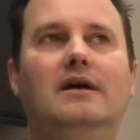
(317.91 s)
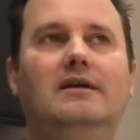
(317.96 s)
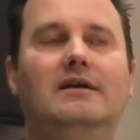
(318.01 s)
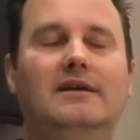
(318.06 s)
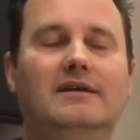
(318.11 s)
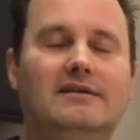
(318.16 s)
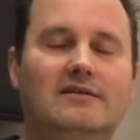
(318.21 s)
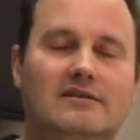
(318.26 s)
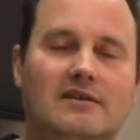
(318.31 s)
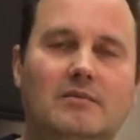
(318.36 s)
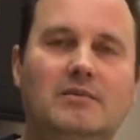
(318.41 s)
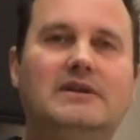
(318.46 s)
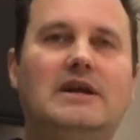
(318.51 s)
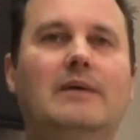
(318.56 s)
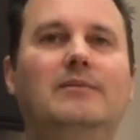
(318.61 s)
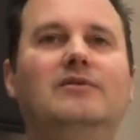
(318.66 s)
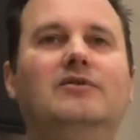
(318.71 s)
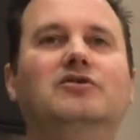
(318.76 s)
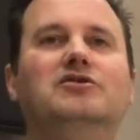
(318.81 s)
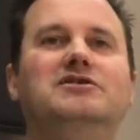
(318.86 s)
like
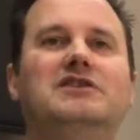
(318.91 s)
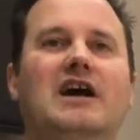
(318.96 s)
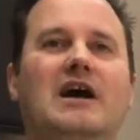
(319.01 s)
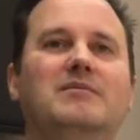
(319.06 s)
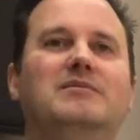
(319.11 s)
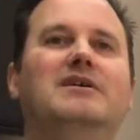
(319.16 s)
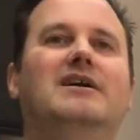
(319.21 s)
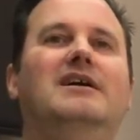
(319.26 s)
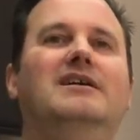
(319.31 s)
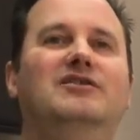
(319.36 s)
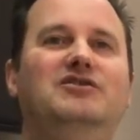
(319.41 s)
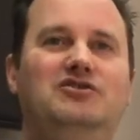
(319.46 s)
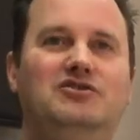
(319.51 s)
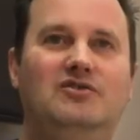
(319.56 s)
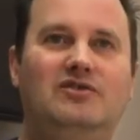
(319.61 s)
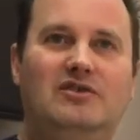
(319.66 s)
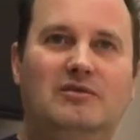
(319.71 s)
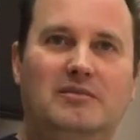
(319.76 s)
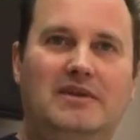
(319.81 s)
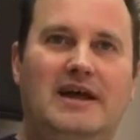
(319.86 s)
summertime's a good time to kind of
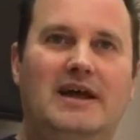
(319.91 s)
do some